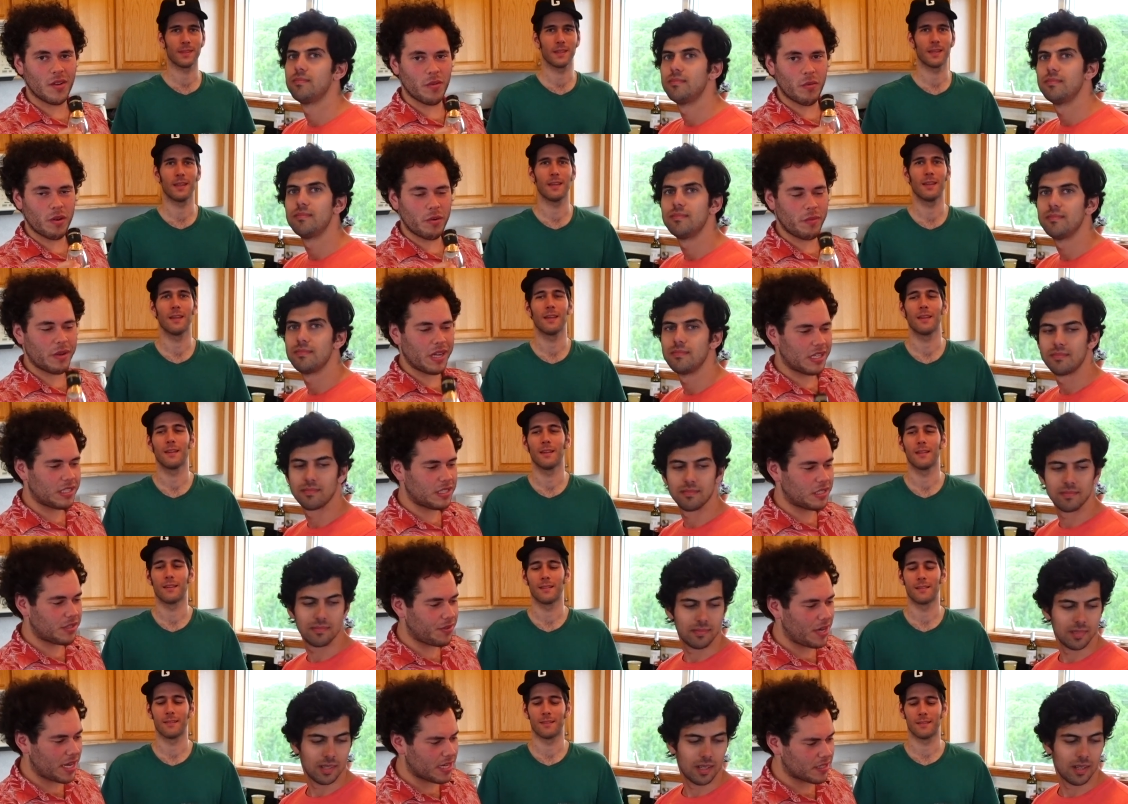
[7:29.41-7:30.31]
Speaker 1: What are we going to
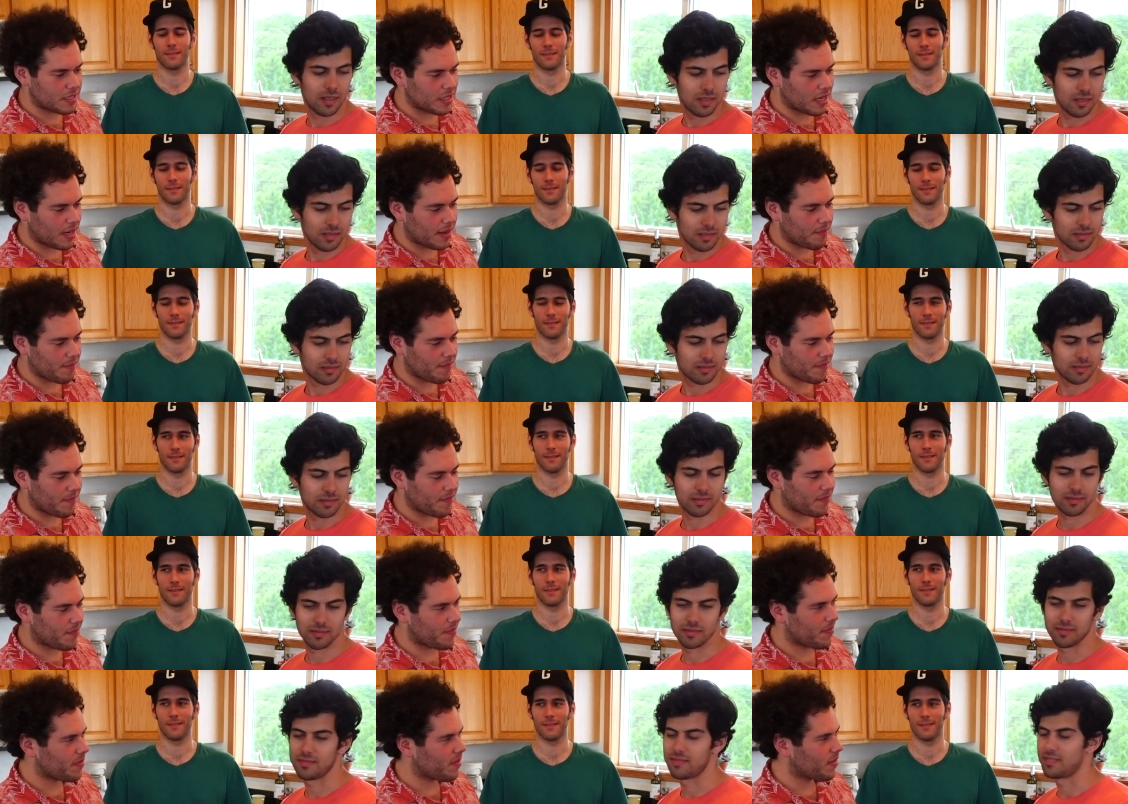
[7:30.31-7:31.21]
do next um,
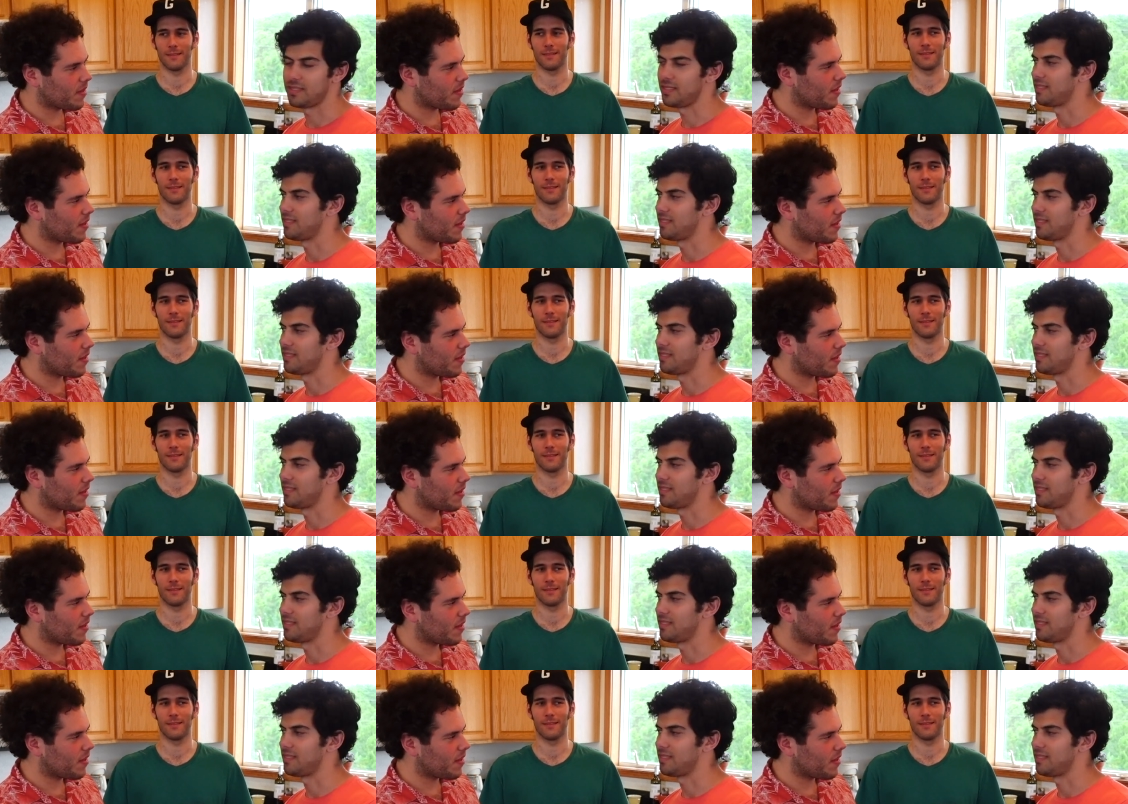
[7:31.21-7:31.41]
time?